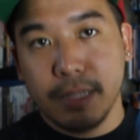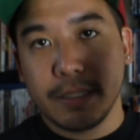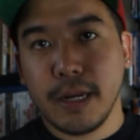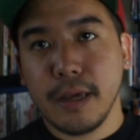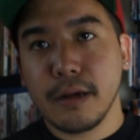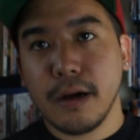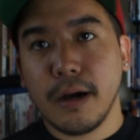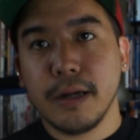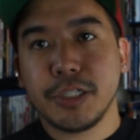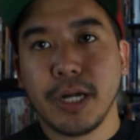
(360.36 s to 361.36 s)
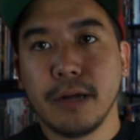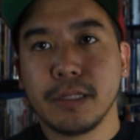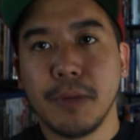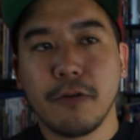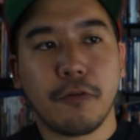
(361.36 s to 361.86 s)
City of God, shout out
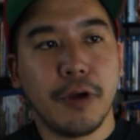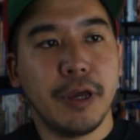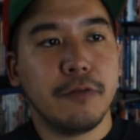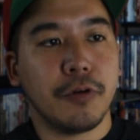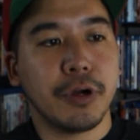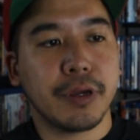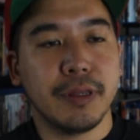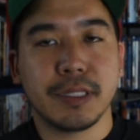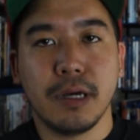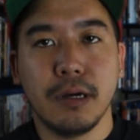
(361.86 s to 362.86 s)
to my friend for hooking this